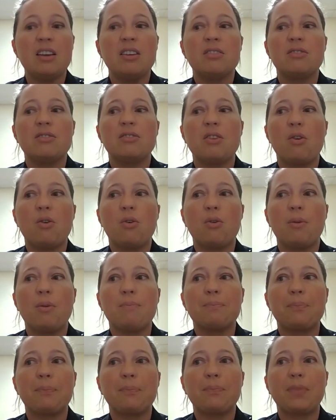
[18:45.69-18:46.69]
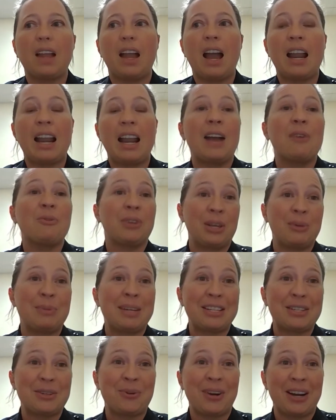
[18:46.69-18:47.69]
So, and I really
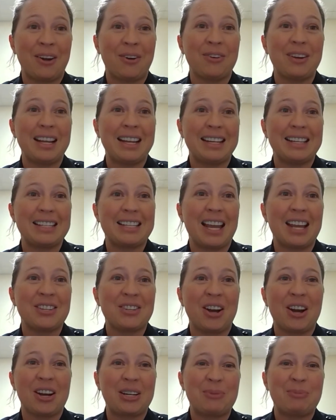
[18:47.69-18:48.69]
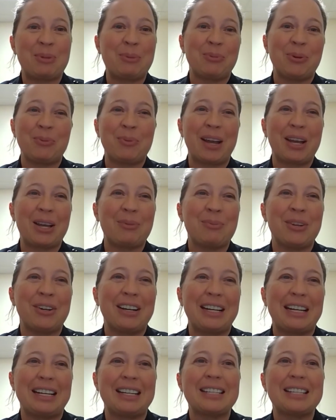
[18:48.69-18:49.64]
miss going out and talking to people in my community.